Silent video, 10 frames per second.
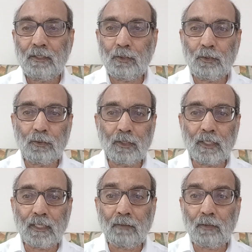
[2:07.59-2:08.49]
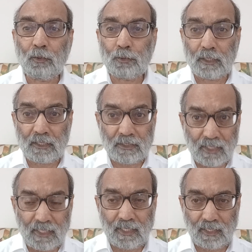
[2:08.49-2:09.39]
revolution is
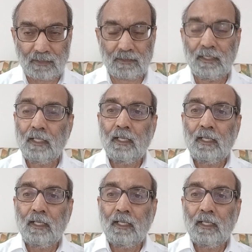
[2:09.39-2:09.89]
taken as.